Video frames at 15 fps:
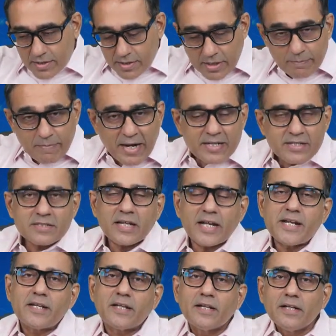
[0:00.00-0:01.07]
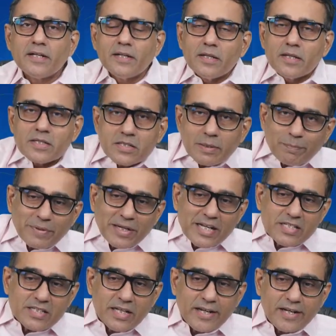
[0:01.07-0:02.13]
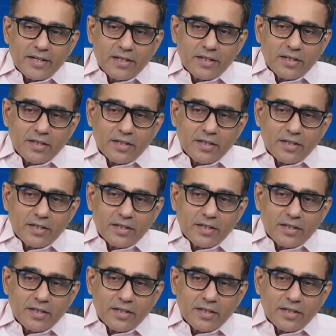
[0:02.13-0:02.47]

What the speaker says: demand side, supply side,